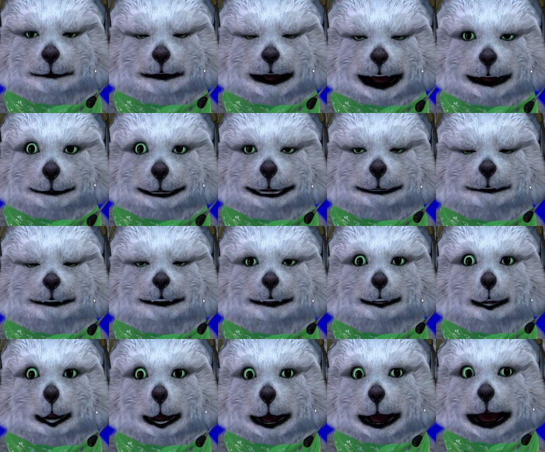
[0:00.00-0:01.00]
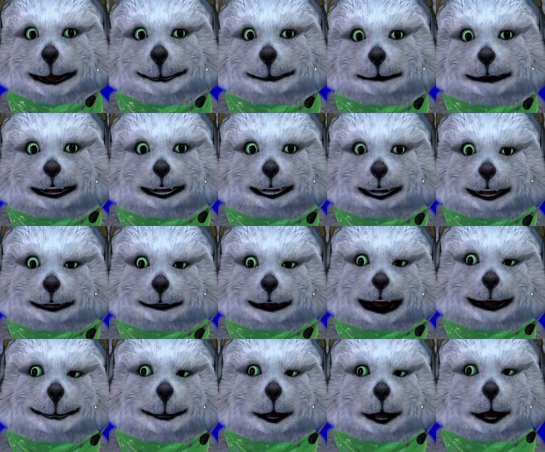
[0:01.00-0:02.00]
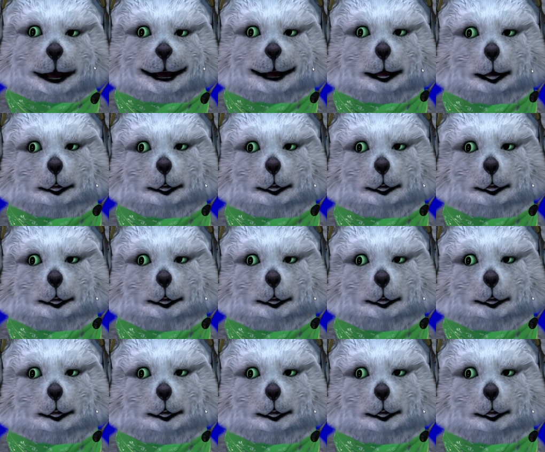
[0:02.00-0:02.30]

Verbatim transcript: And if you don't have a FaceRig cam driver,